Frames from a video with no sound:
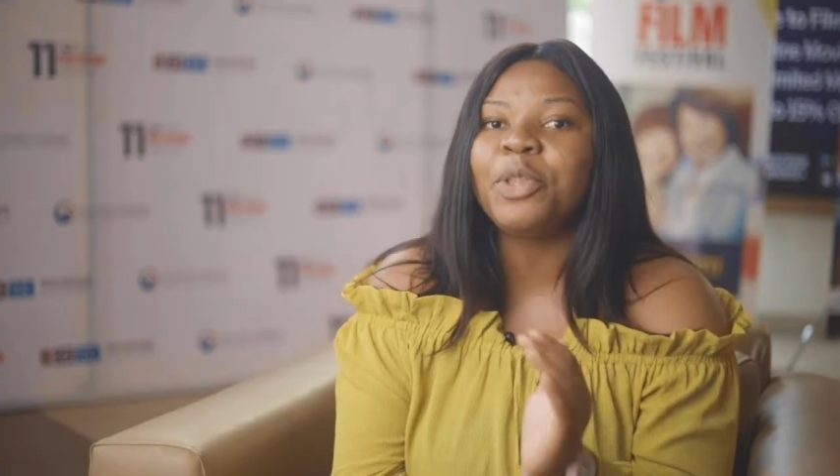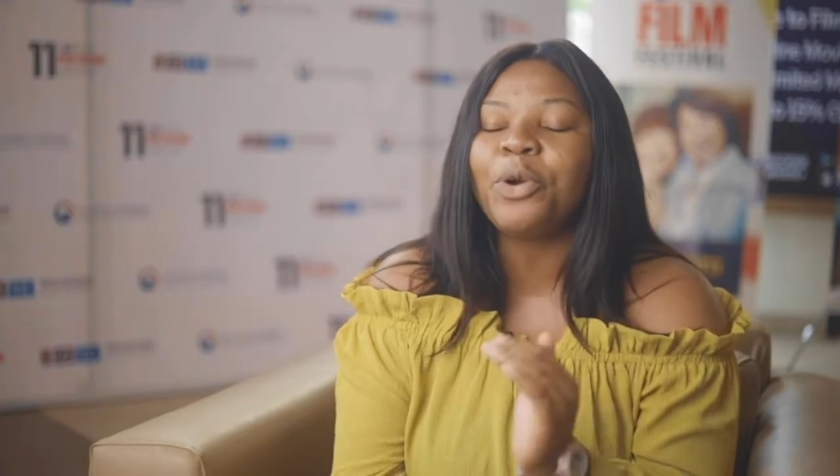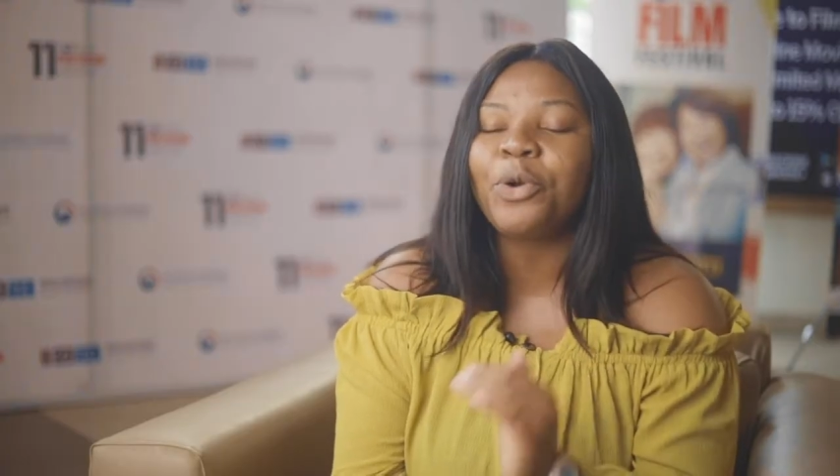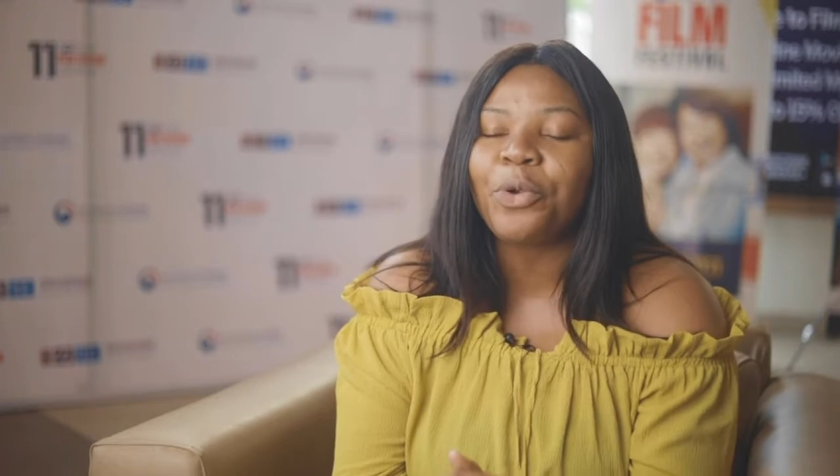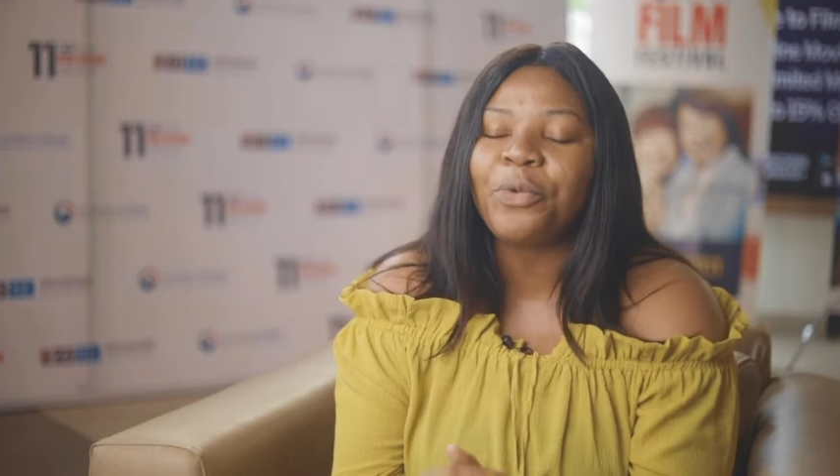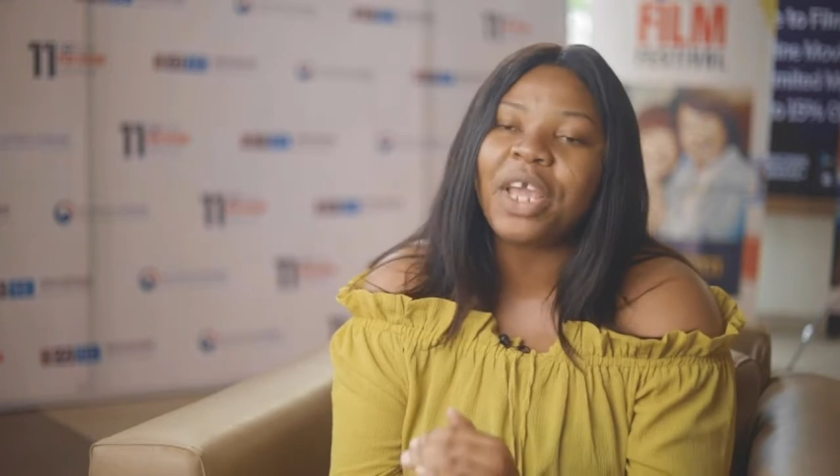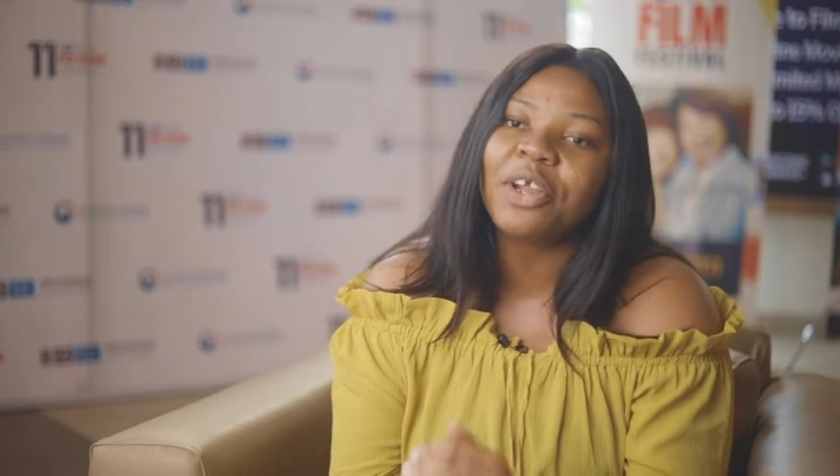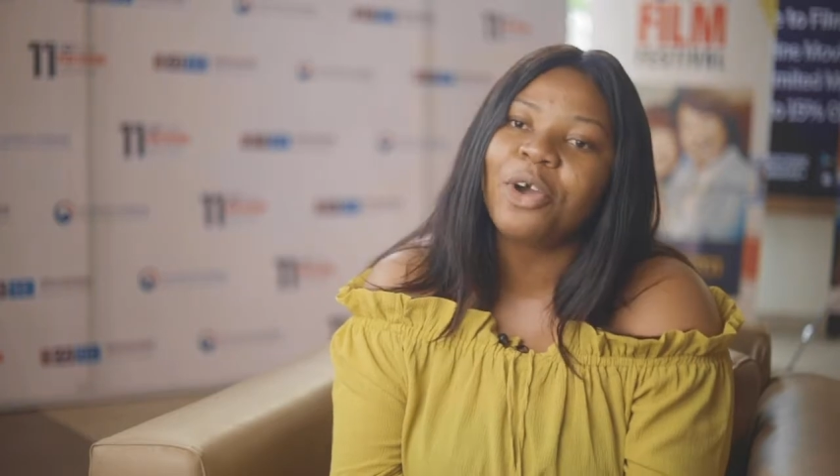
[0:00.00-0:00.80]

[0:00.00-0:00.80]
the Korean